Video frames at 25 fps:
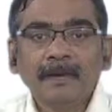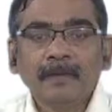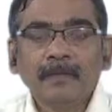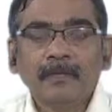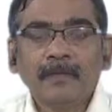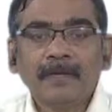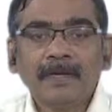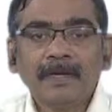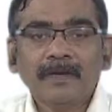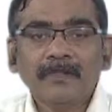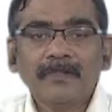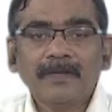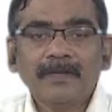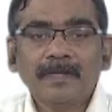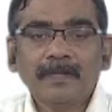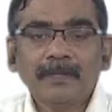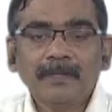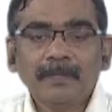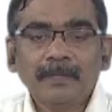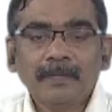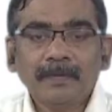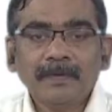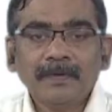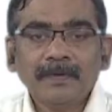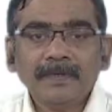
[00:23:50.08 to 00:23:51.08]
One of the
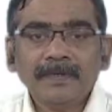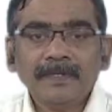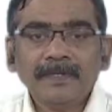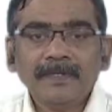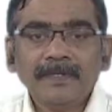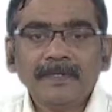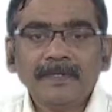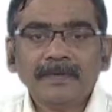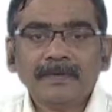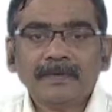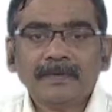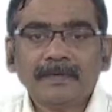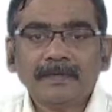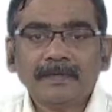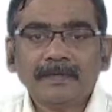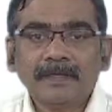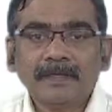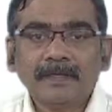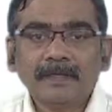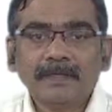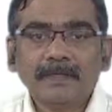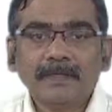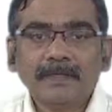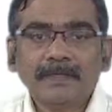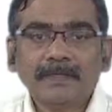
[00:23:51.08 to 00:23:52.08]
important
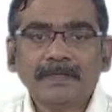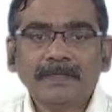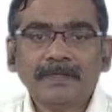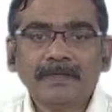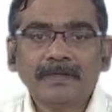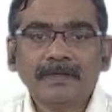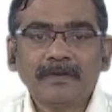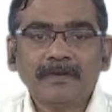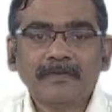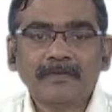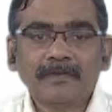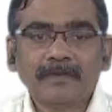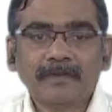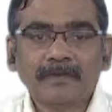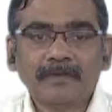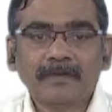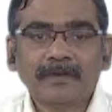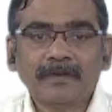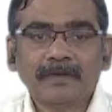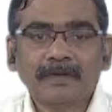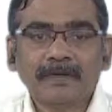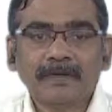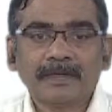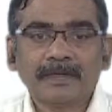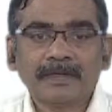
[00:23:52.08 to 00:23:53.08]
contribution of Cook,
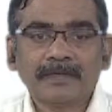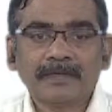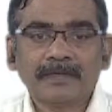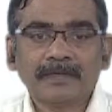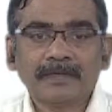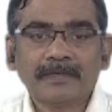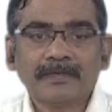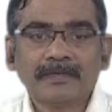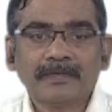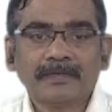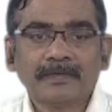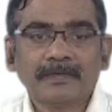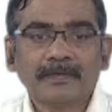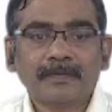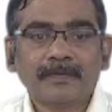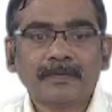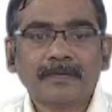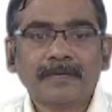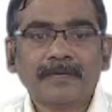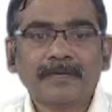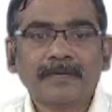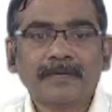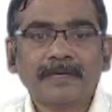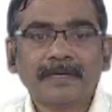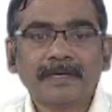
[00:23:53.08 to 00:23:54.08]
Stephen
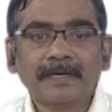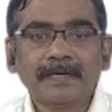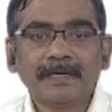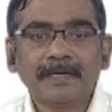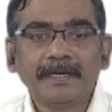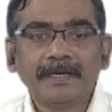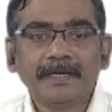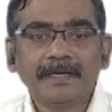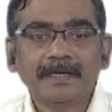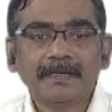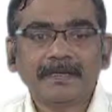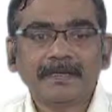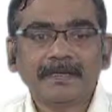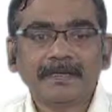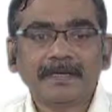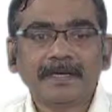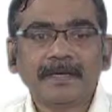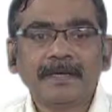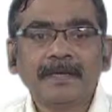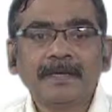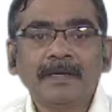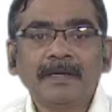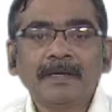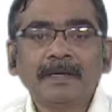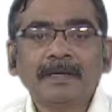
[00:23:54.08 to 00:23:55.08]
Cook, is
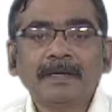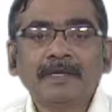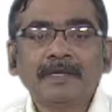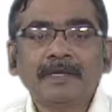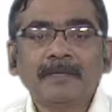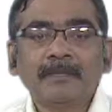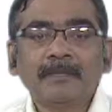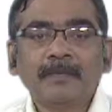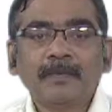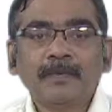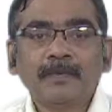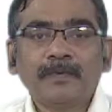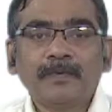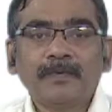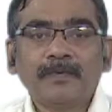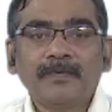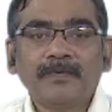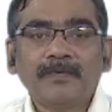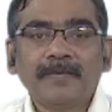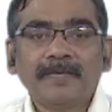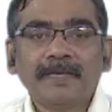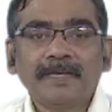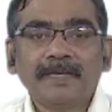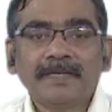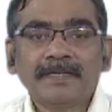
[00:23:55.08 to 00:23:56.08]
the proof
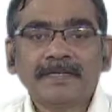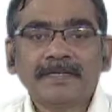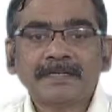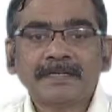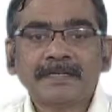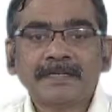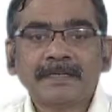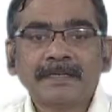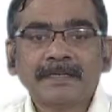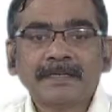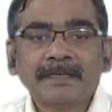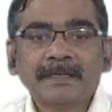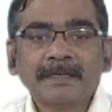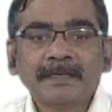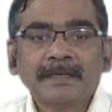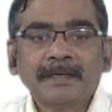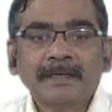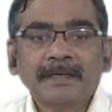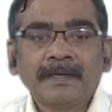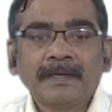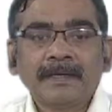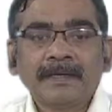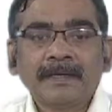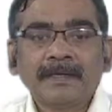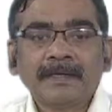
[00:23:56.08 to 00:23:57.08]
that
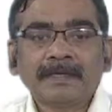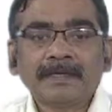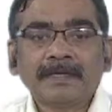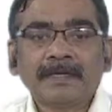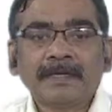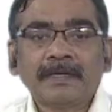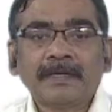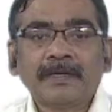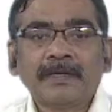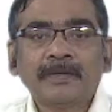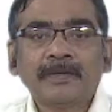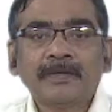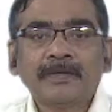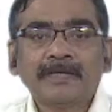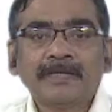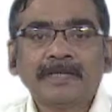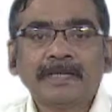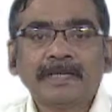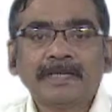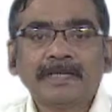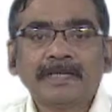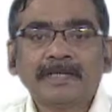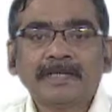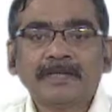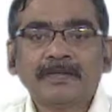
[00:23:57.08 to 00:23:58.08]
circuit
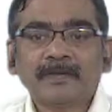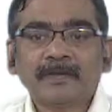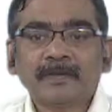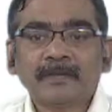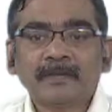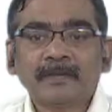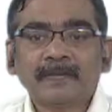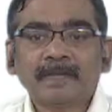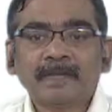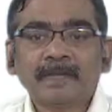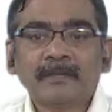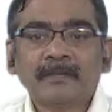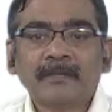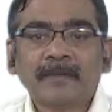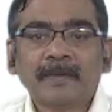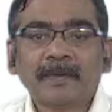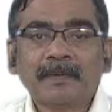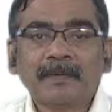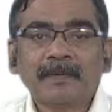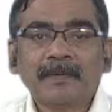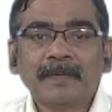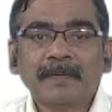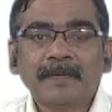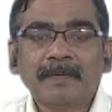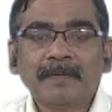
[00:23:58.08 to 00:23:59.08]
satisfiability
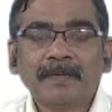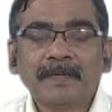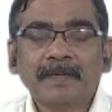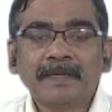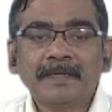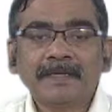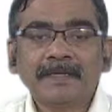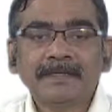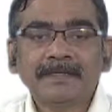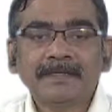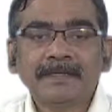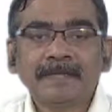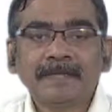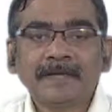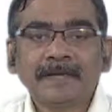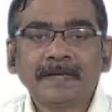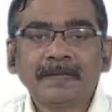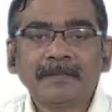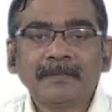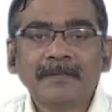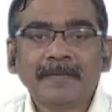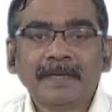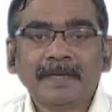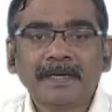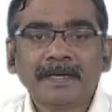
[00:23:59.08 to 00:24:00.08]
problem is
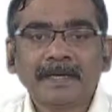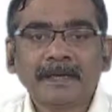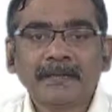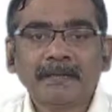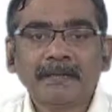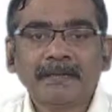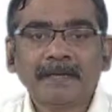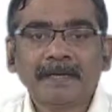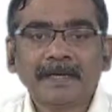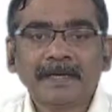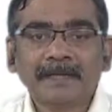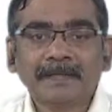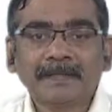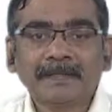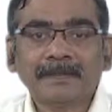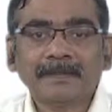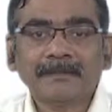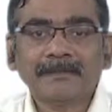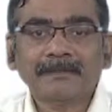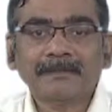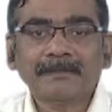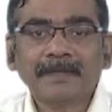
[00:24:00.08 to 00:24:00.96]
NP complete.